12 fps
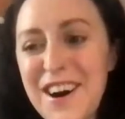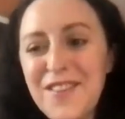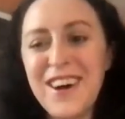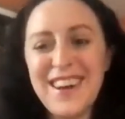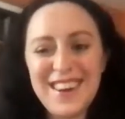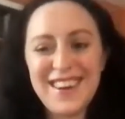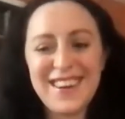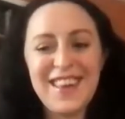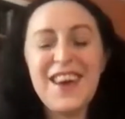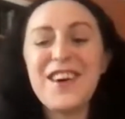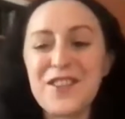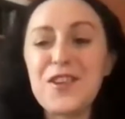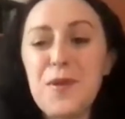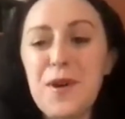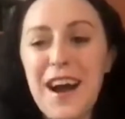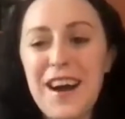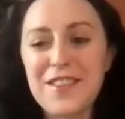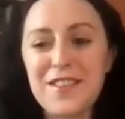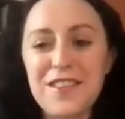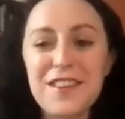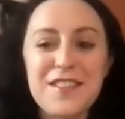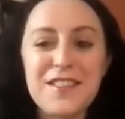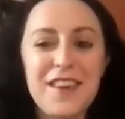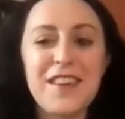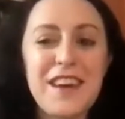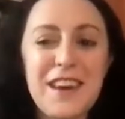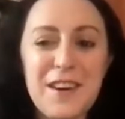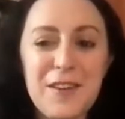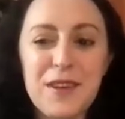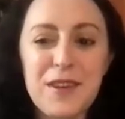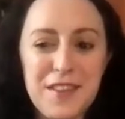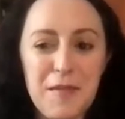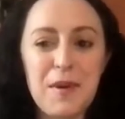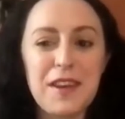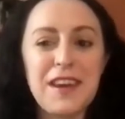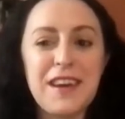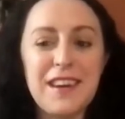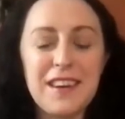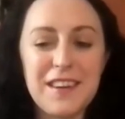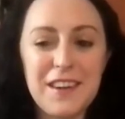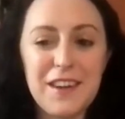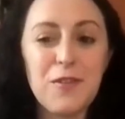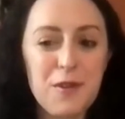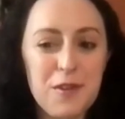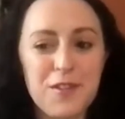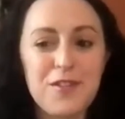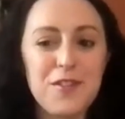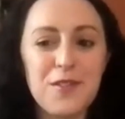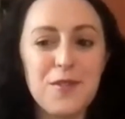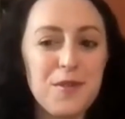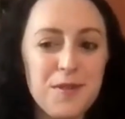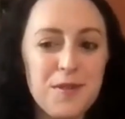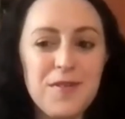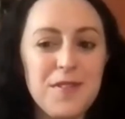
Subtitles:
So you were actually studying with somebody in order to